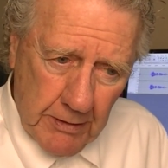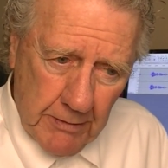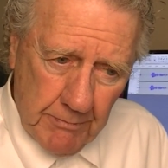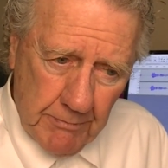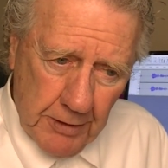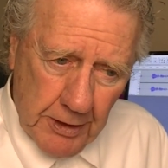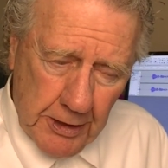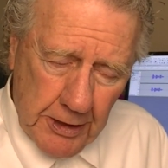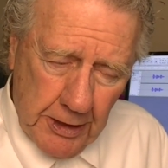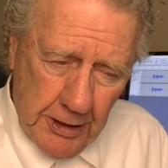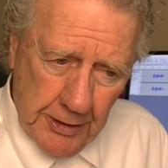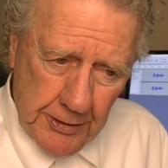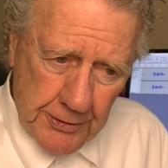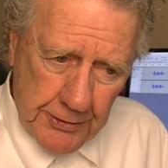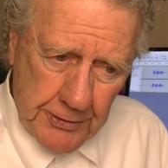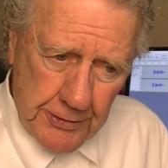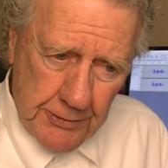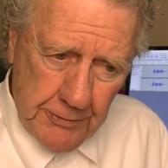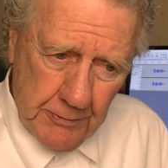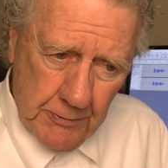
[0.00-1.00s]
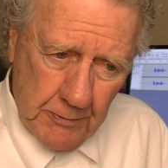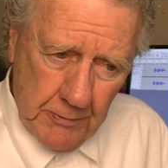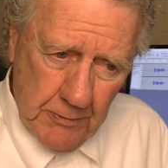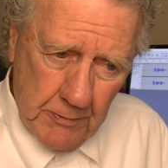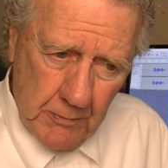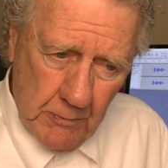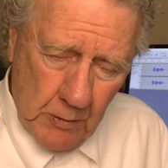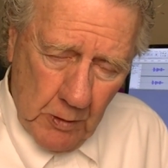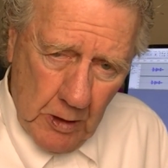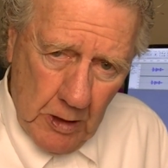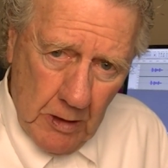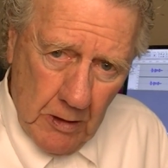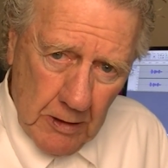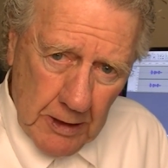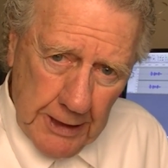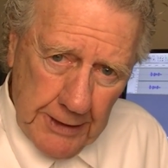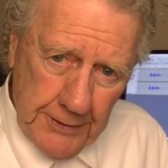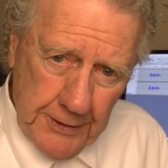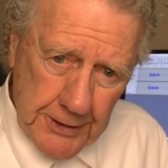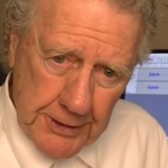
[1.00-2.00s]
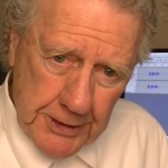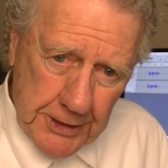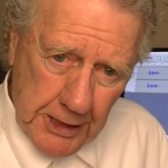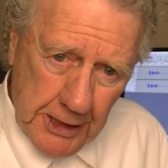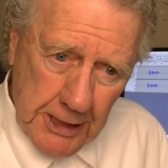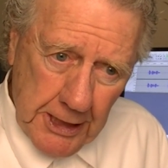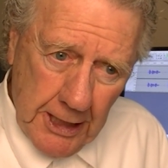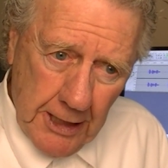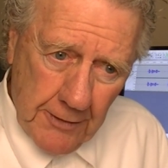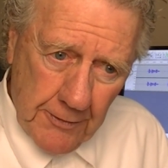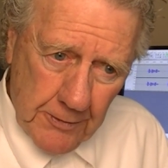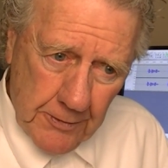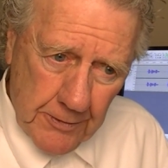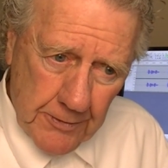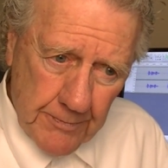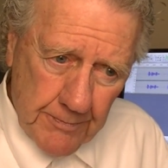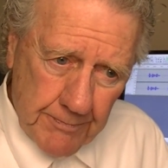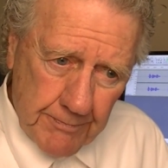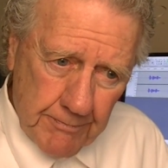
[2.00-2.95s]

because we're all in this together.